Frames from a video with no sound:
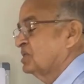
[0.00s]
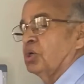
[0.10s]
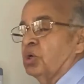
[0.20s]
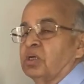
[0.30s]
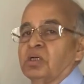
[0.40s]
they
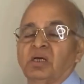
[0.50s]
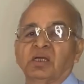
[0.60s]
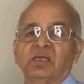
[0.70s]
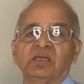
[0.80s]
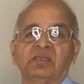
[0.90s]
occur.
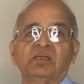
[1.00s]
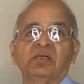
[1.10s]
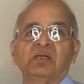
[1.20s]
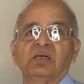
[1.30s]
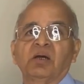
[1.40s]
Again,
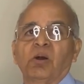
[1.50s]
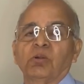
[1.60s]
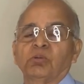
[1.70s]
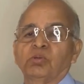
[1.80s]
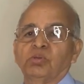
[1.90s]

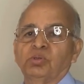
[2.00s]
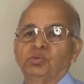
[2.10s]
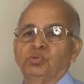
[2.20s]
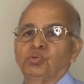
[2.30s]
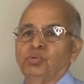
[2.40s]
although
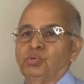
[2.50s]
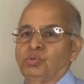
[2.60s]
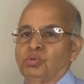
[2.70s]
you